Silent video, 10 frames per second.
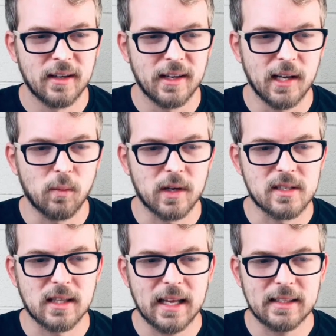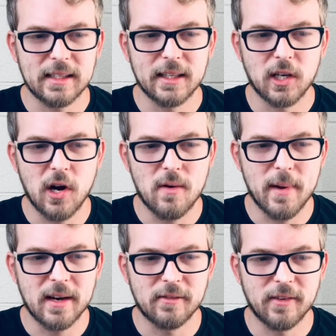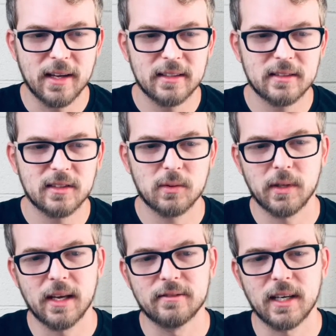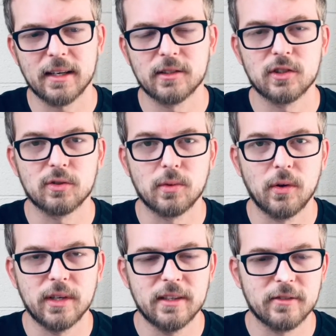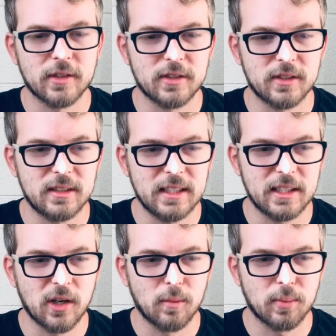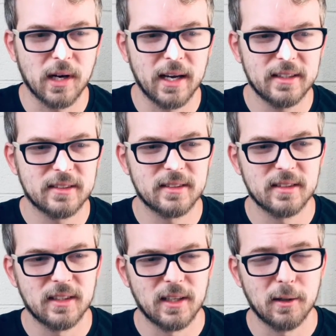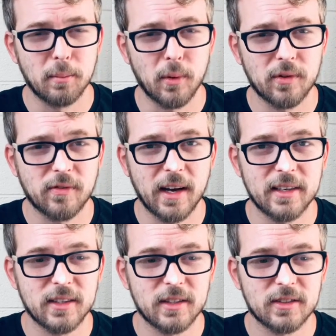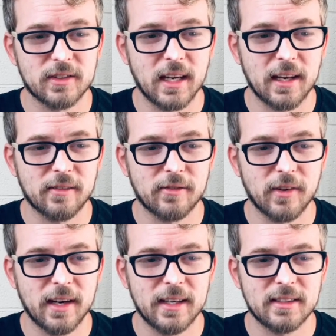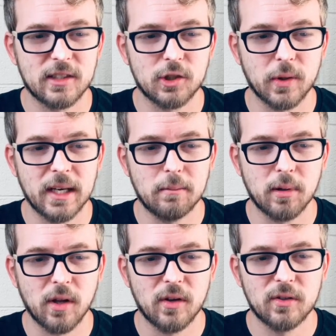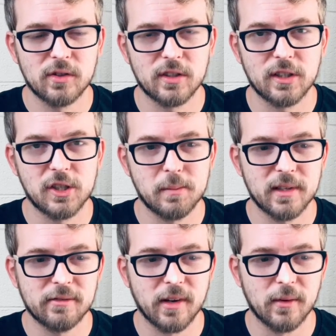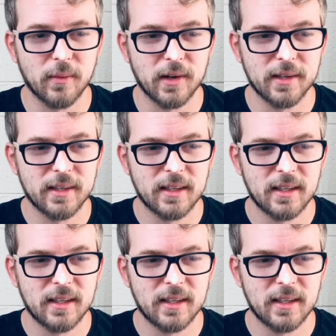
In what is likely the co-main event, we have Donald Cerrone versus Niko Price. Both fighters are not afraid to trade blows, so this should be a fun one.